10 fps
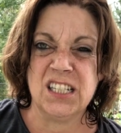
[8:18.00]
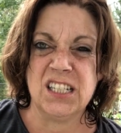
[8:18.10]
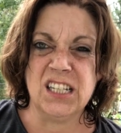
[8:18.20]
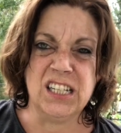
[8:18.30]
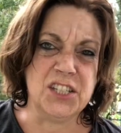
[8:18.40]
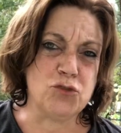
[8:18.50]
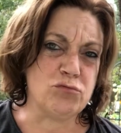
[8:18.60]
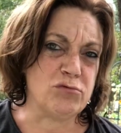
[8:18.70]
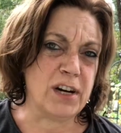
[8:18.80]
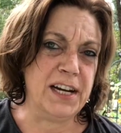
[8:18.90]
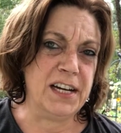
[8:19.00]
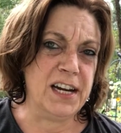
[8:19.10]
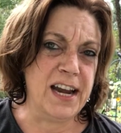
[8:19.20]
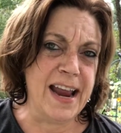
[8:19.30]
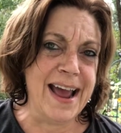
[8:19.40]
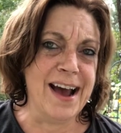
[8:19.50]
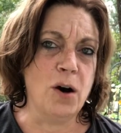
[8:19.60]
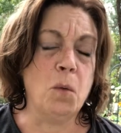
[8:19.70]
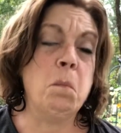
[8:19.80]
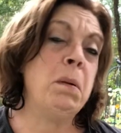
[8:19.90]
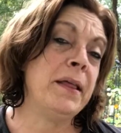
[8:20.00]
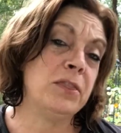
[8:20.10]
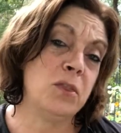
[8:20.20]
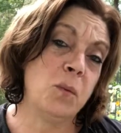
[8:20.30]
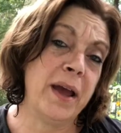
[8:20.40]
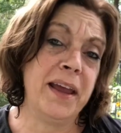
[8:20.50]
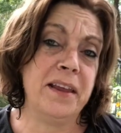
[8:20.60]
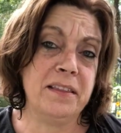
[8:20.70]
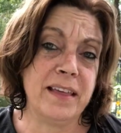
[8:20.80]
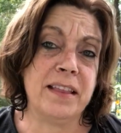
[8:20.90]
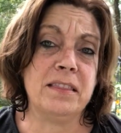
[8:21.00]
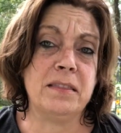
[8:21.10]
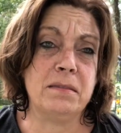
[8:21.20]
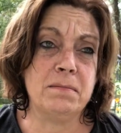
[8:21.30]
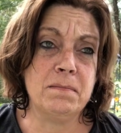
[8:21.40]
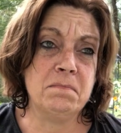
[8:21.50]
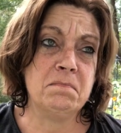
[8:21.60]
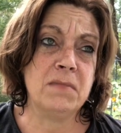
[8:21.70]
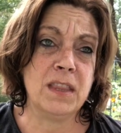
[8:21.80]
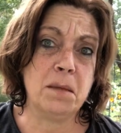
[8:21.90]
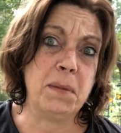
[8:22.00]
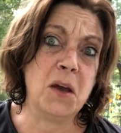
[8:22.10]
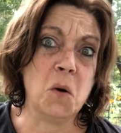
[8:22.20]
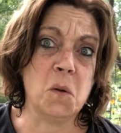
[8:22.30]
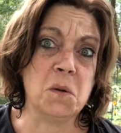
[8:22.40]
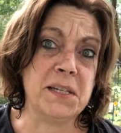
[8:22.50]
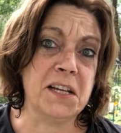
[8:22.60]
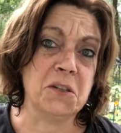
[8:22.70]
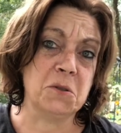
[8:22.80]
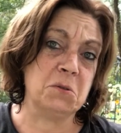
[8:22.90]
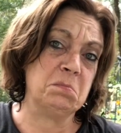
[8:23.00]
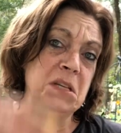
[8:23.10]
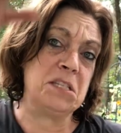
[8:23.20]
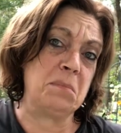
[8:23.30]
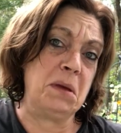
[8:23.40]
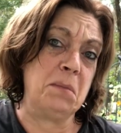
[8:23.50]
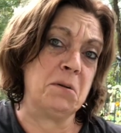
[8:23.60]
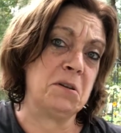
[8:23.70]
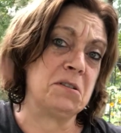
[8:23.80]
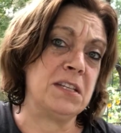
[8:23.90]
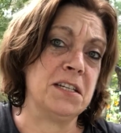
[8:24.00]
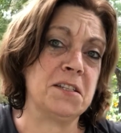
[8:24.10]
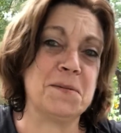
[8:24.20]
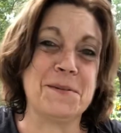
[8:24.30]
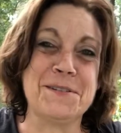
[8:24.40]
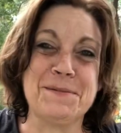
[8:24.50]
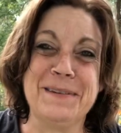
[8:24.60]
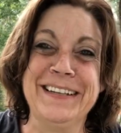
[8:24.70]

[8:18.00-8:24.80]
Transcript: is right now, but the way that the big old yellow piece of paper says it's supposed to be.